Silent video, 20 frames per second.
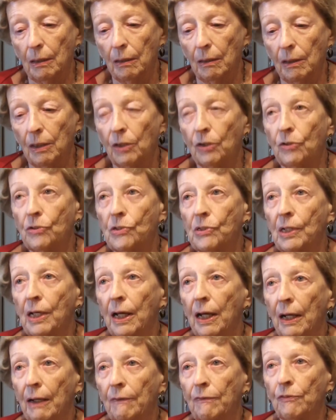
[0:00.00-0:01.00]
years
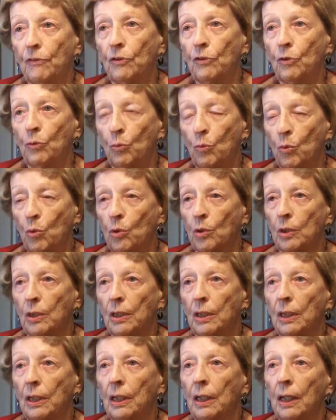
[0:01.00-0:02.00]
after the
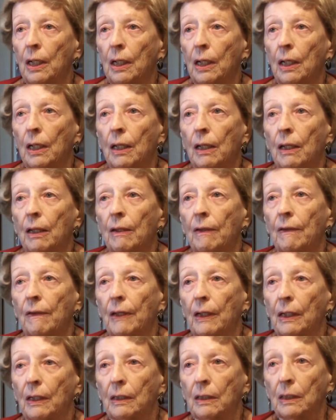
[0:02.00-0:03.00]
war
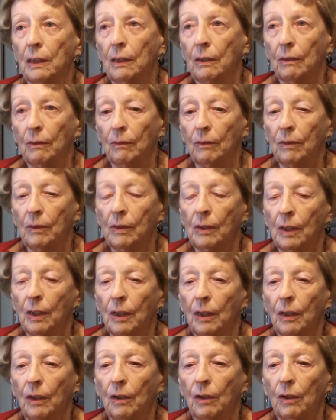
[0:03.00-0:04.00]
that
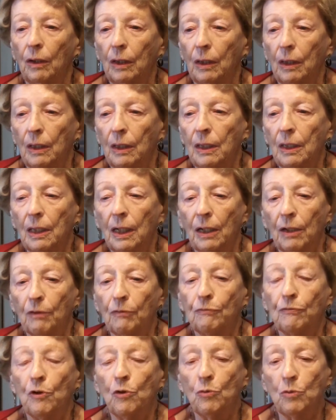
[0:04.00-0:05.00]
he got a
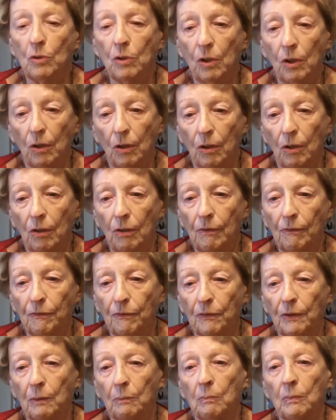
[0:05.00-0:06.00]
phone call
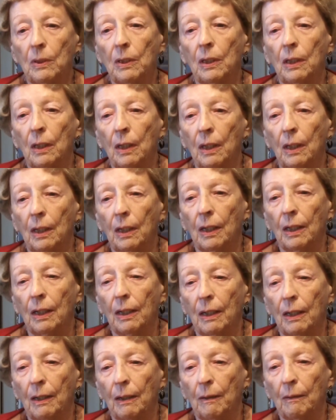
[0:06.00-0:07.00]
from
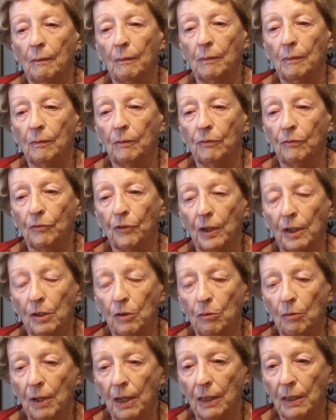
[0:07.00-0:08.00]

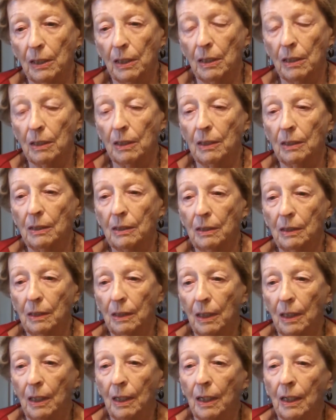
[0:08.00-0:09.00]
Frank Reinhardt
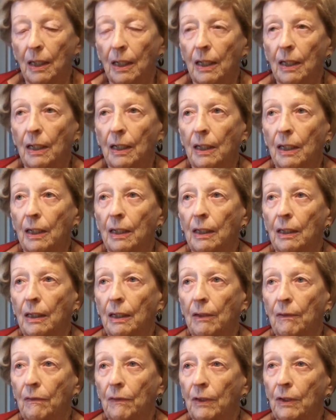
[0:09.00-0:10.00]
and
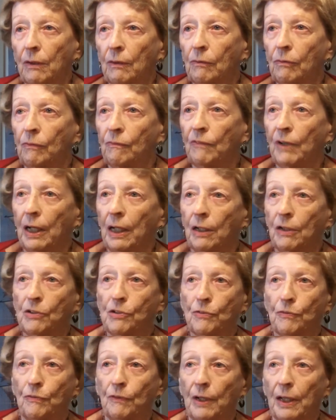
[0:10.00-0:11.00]
I think Ballas
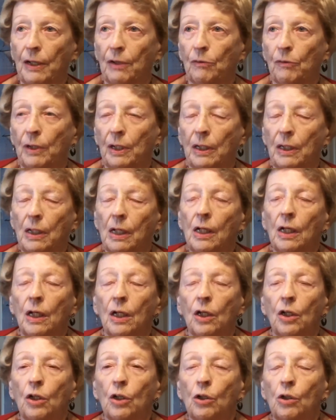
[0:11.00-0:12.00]
Flannery,
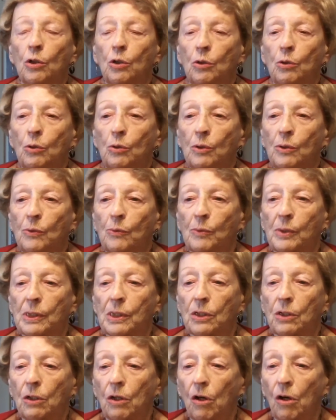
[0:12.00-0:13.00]
who was
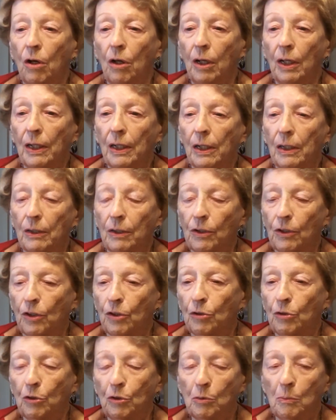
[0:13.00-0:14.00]
calling the
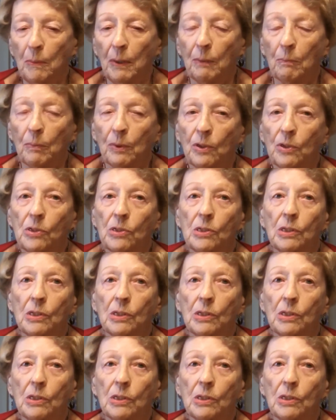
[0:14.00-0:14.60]
crew members